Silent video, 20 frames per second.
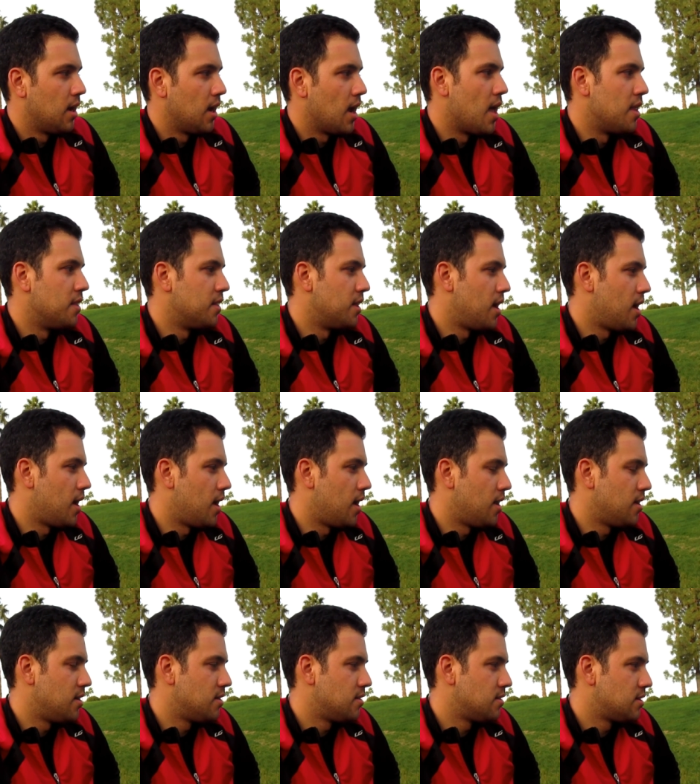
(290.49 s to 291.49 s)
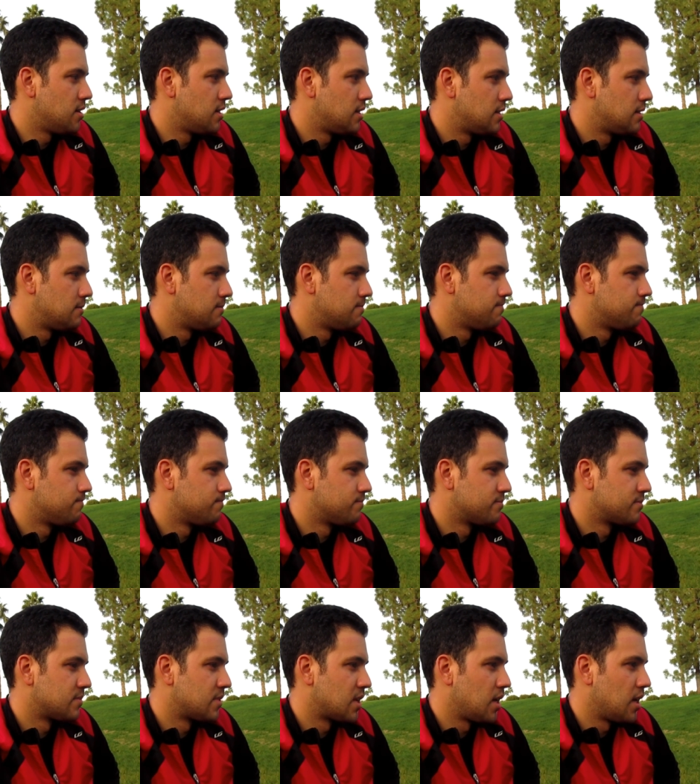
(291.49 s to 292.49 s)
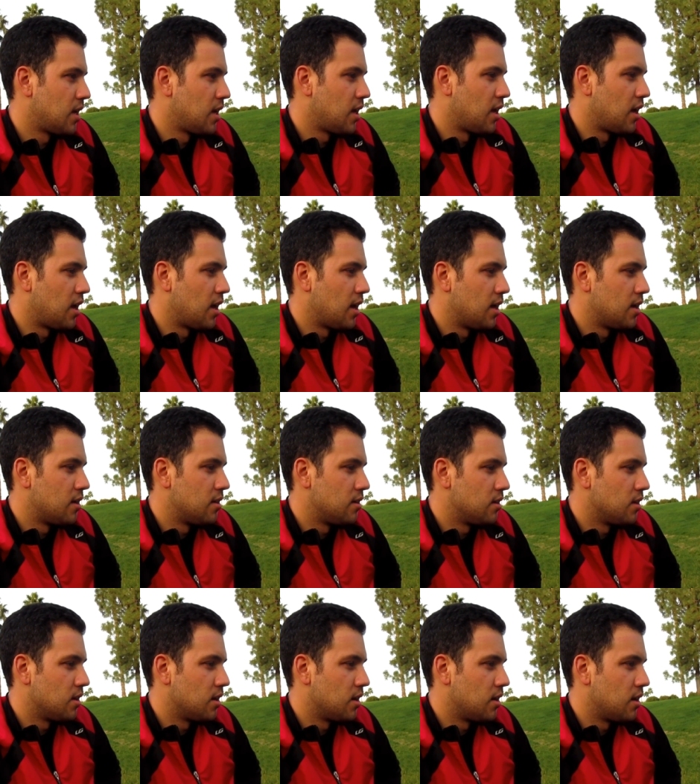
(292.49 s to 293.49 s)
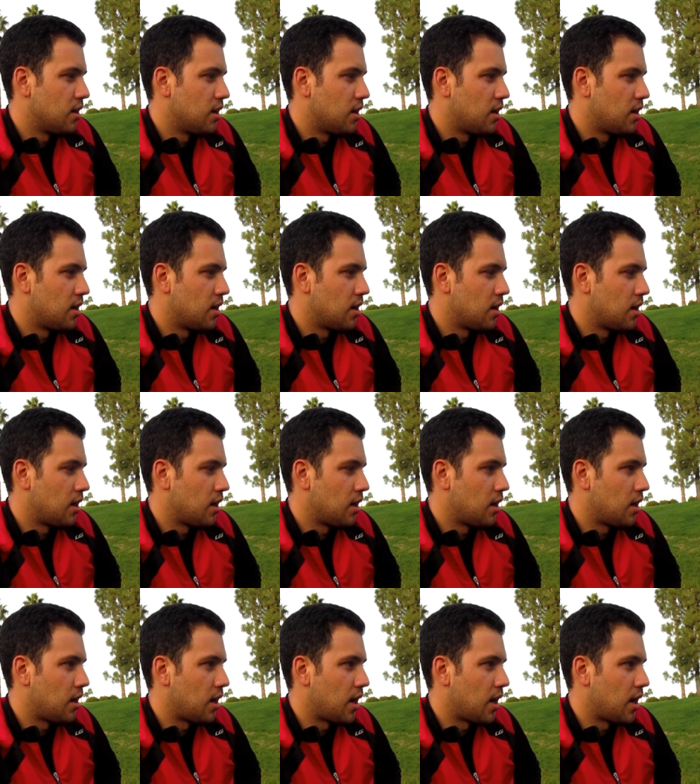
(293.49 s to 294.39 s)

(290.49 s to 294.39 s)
and then,